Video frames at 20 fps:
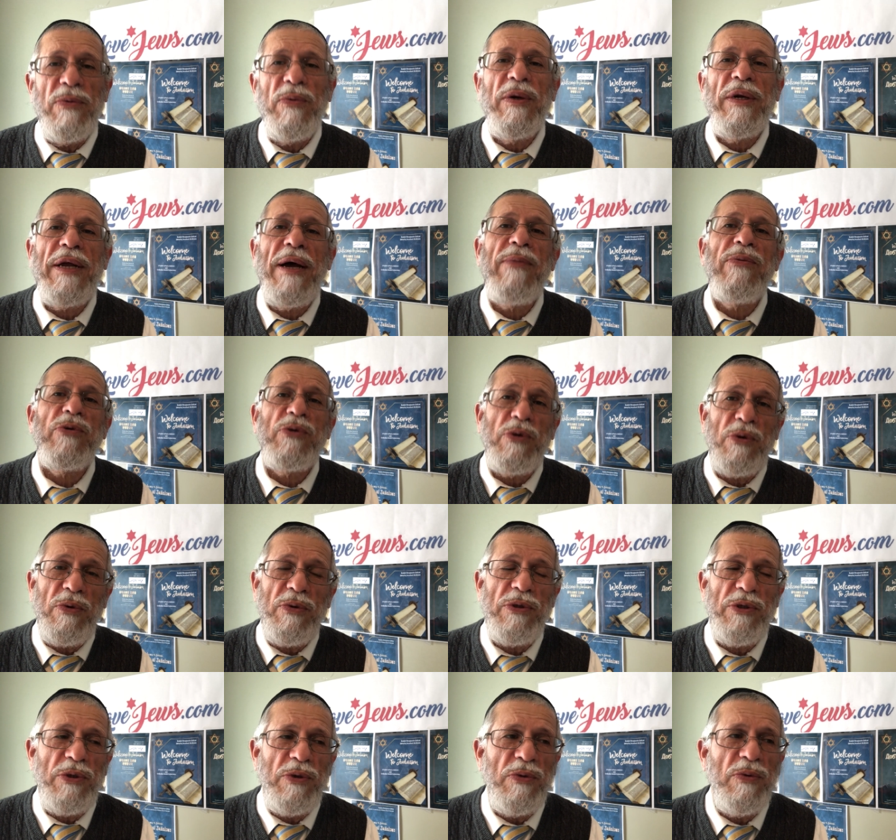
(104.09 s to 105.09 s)
will come
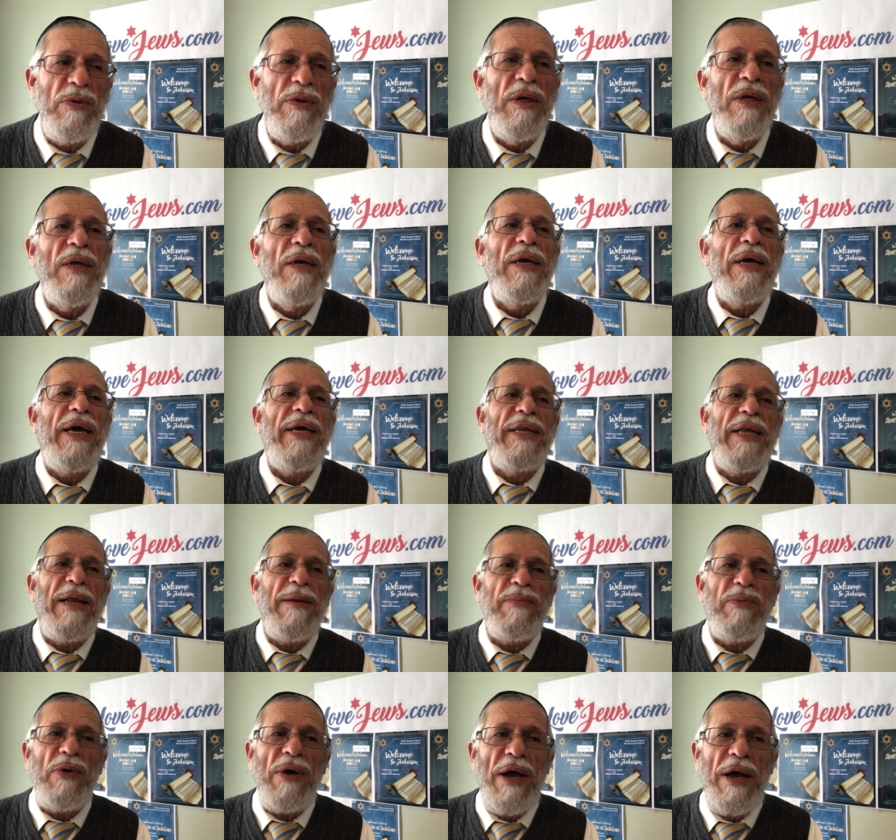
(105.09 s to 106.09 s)
towards you and
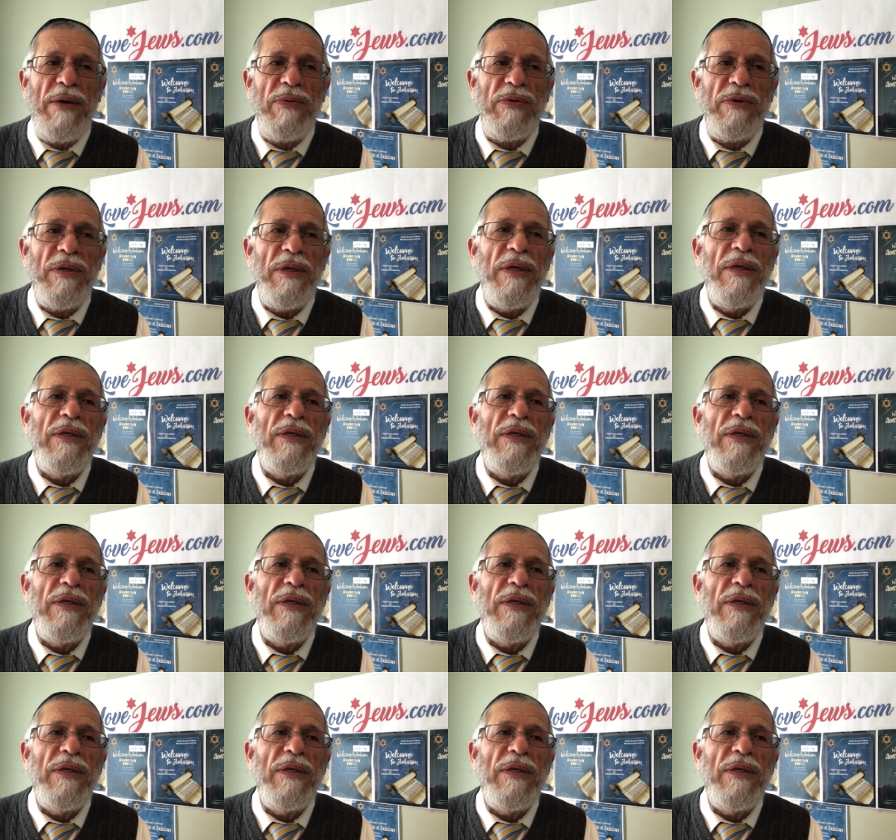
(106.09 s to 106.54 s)
help you out